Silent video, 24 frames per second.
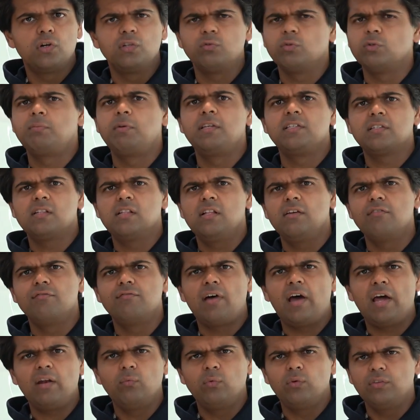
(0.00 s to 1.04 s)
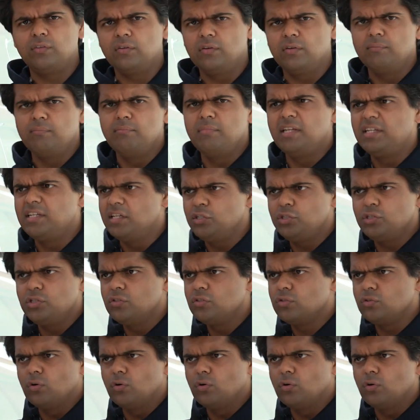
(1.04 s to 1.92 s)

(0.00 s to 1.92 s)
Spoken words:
It was basically a van with a mid-engine,